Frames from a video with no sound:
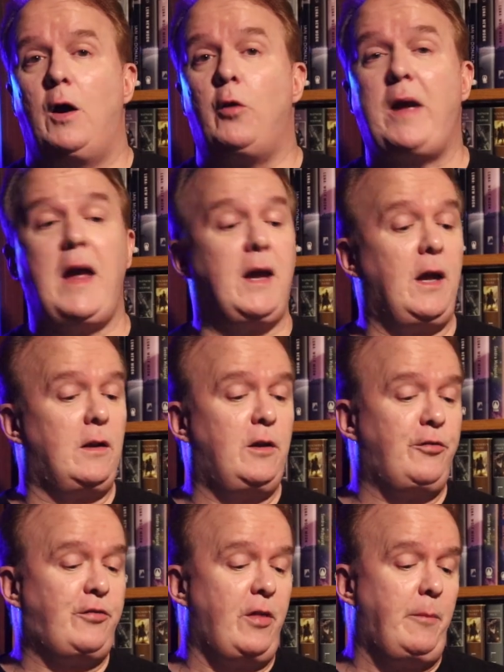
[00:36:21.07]
Okay, getting
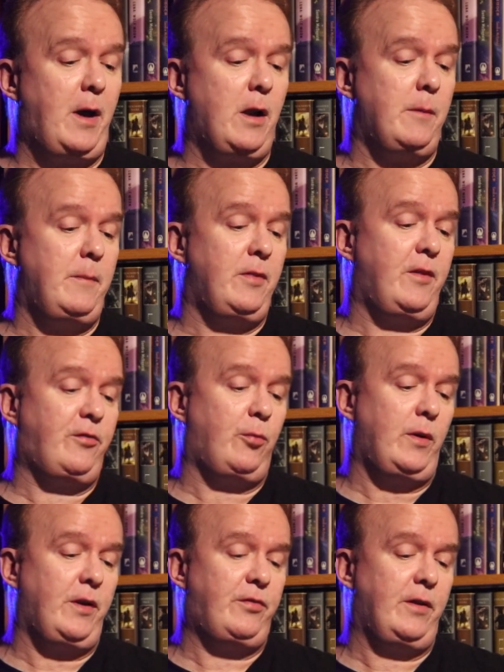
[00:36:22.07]
close to the bottom, and this
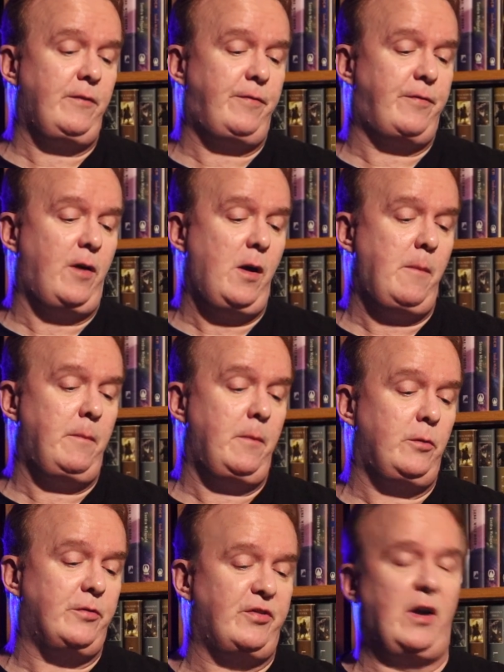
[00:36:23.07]
one is in from
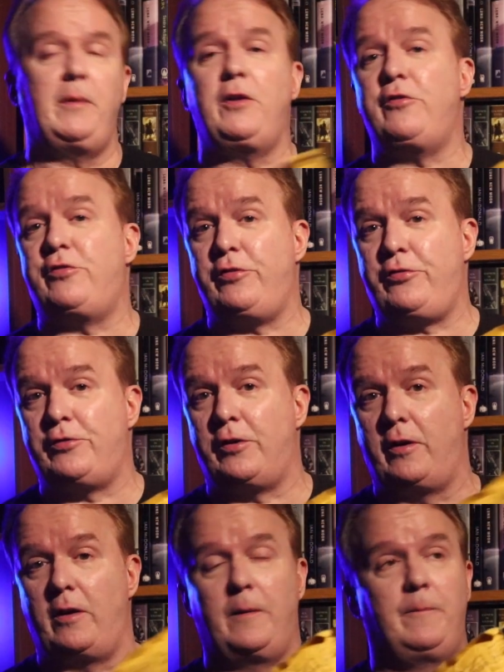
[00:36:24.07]
oh, Simon and
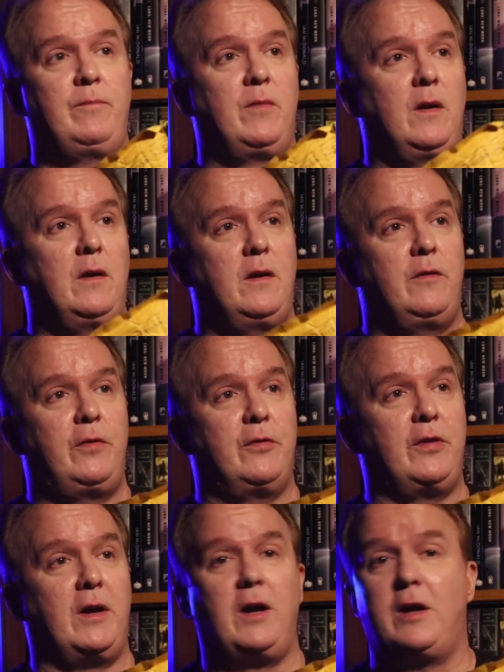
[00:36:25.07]
Schuster.
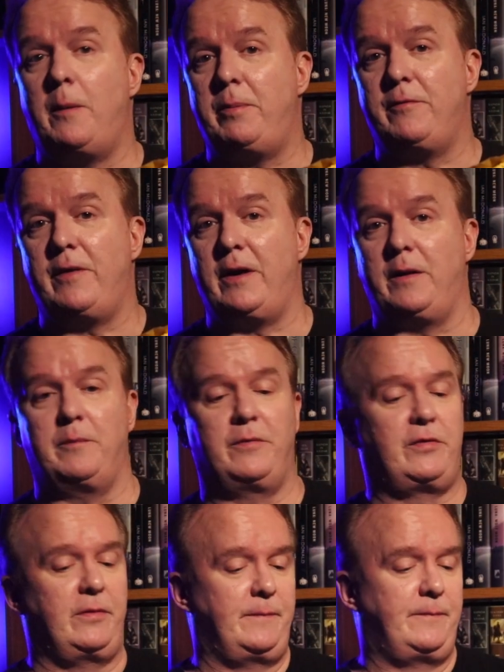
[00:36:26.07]
Feels like a couple of
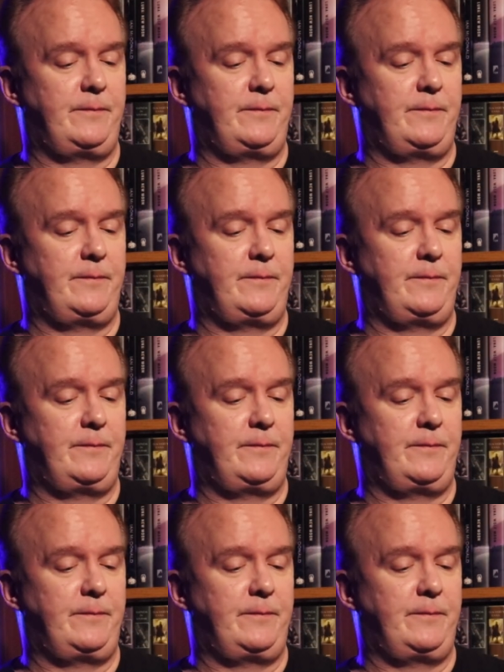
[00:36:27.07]
items.